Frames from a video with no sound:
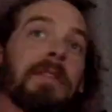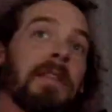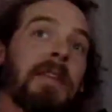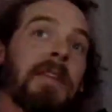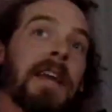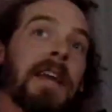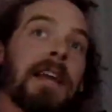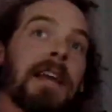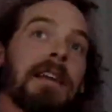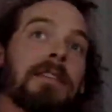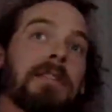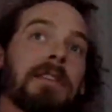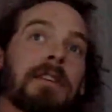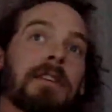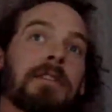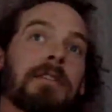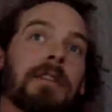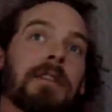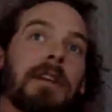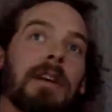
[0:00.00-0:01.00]
thing
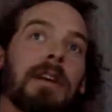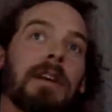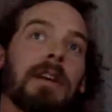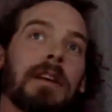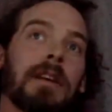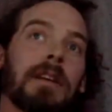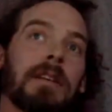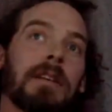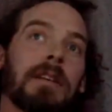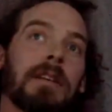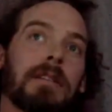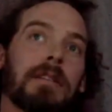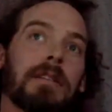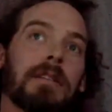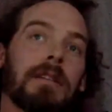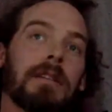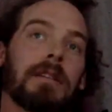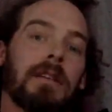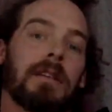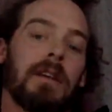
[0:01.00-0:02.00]
is
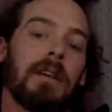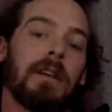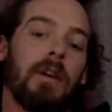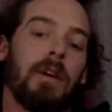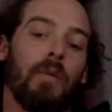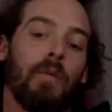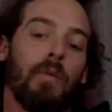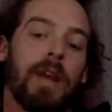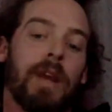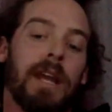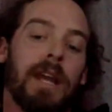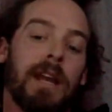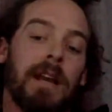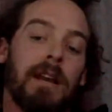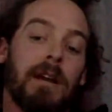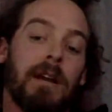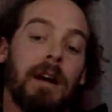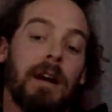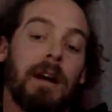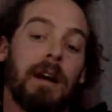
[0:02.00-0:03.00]

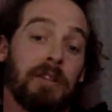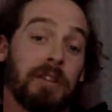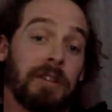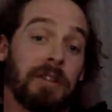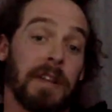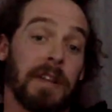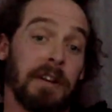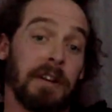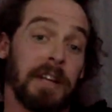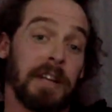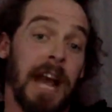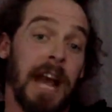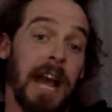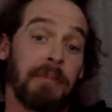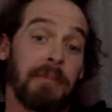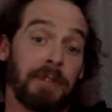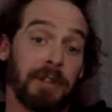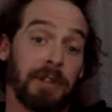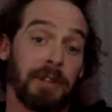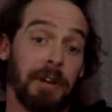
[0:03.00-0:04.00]
we are just there to
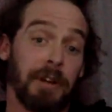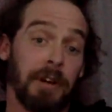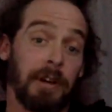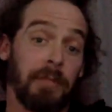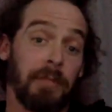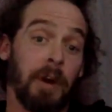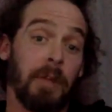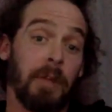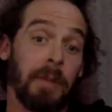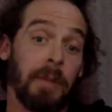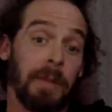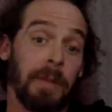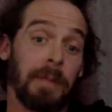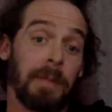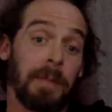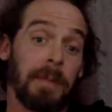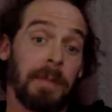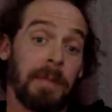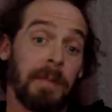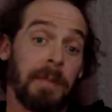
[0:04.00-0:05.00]
capture your moment.
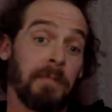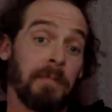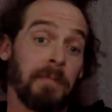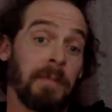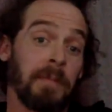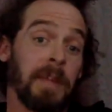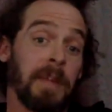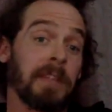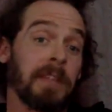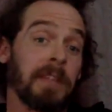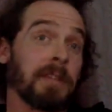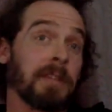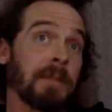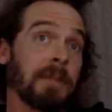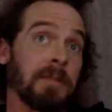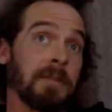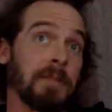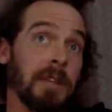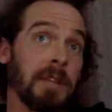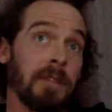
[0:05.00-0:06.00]
Then
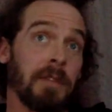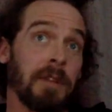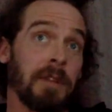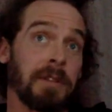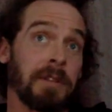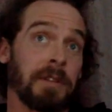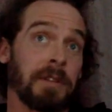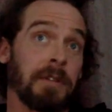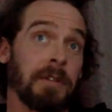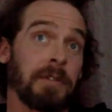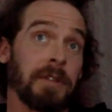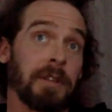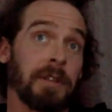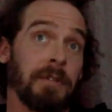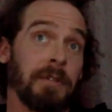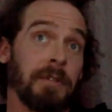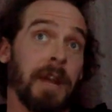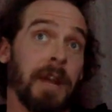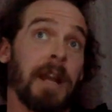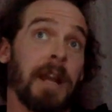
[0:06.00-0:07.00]
sometimes you need resolution,
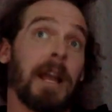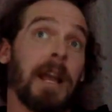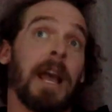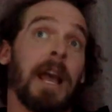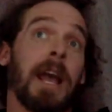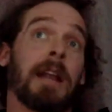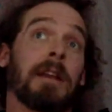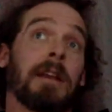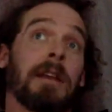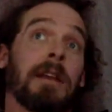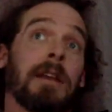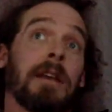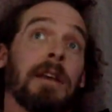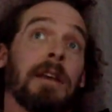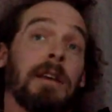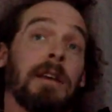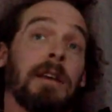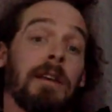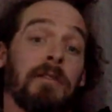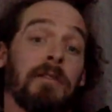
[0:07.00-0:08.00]
right? And if
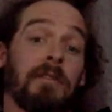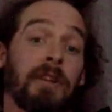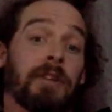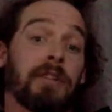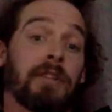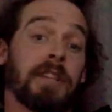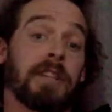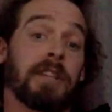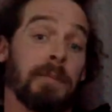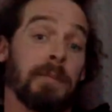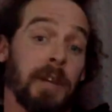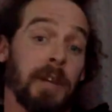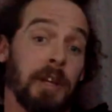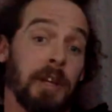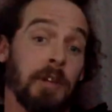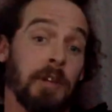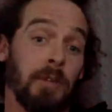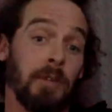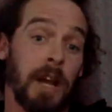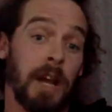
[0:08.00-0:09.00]
you're a good team like
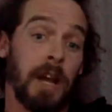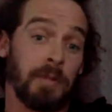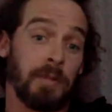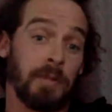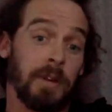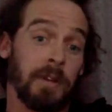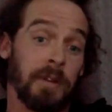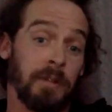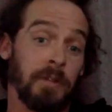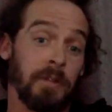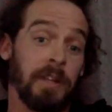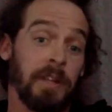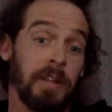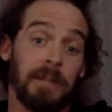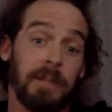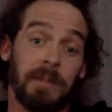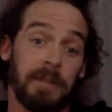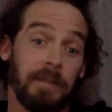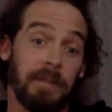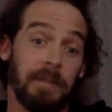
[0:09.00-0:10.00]
you guys were, the green team
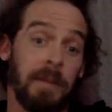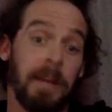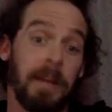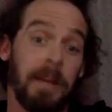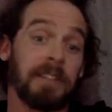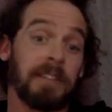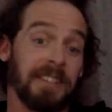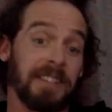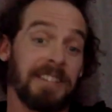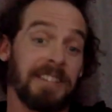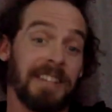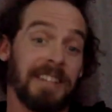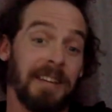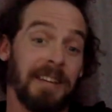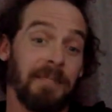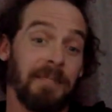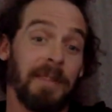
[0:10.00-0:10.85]
was an amazing team.